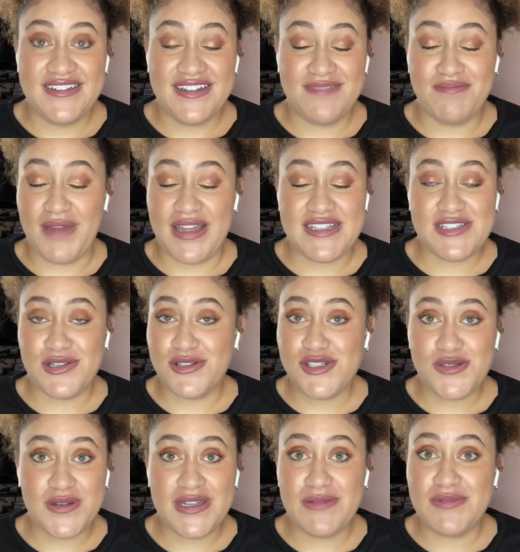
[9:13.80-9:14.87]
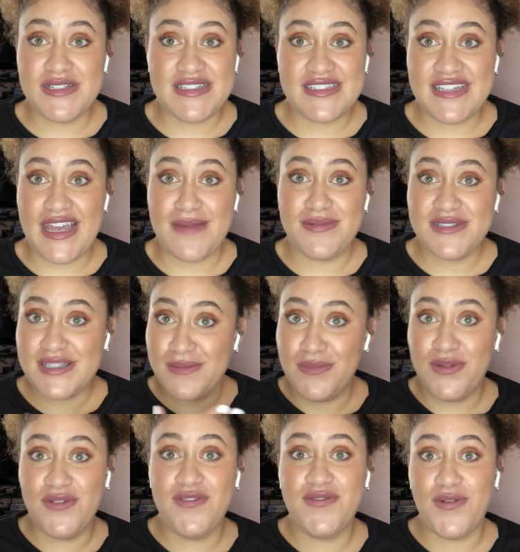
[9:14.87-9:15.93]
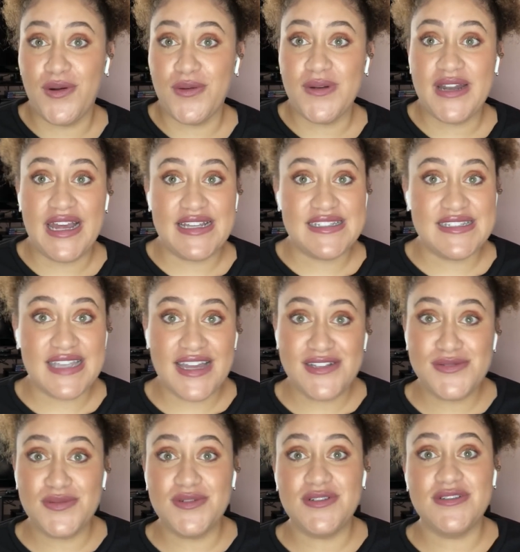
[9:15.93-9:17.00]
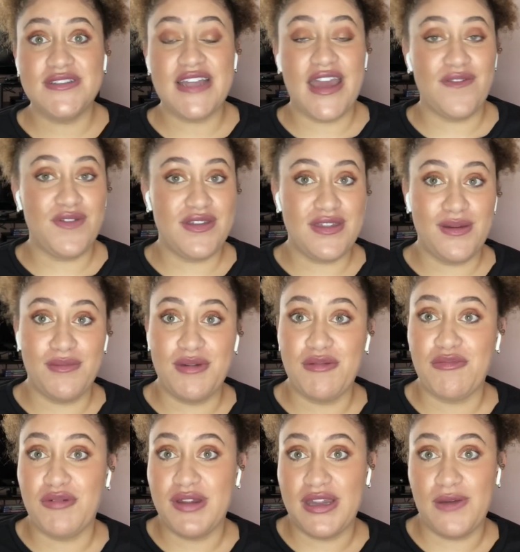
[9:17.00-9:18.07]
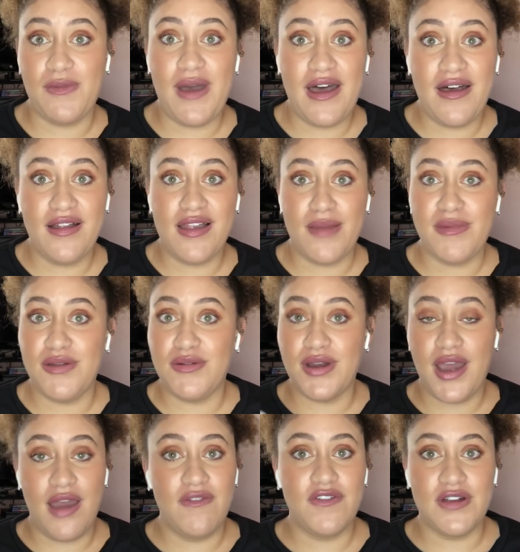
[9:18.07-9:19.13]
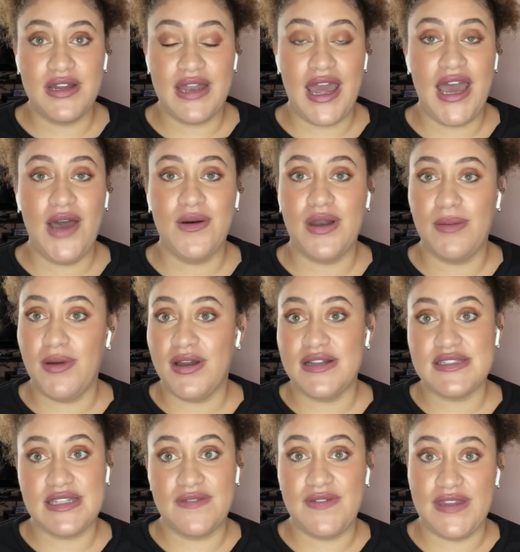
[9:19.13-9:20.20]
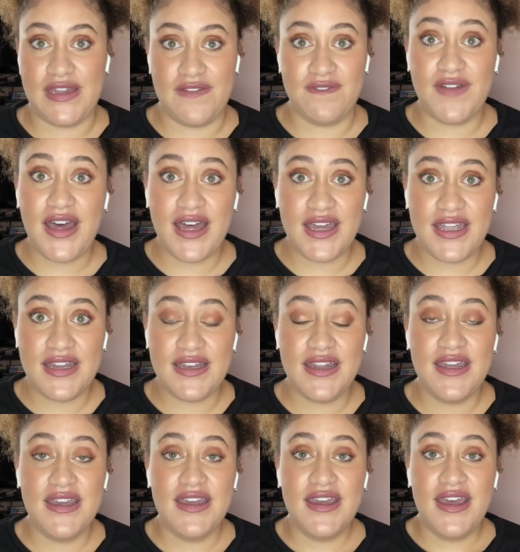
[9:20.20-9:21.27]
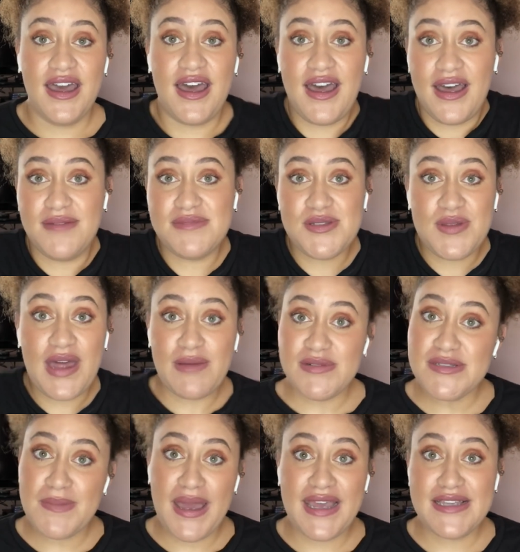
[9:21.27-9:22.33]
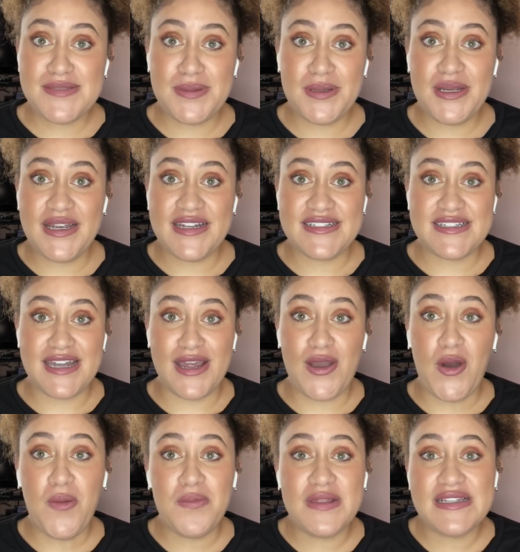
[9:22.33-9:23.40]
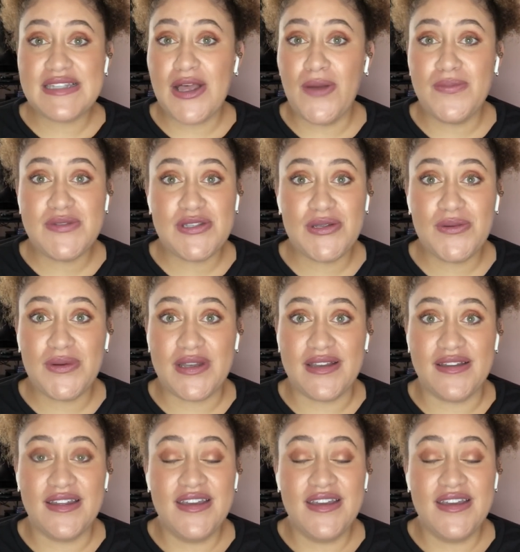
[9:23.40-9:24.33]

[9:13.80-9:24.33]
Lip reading: my surgery was able to move forward as scheduled. Everything went really well. I'm in recovery now, and I'm honestly feeling fine. So that was my experience, and I hope this helps you and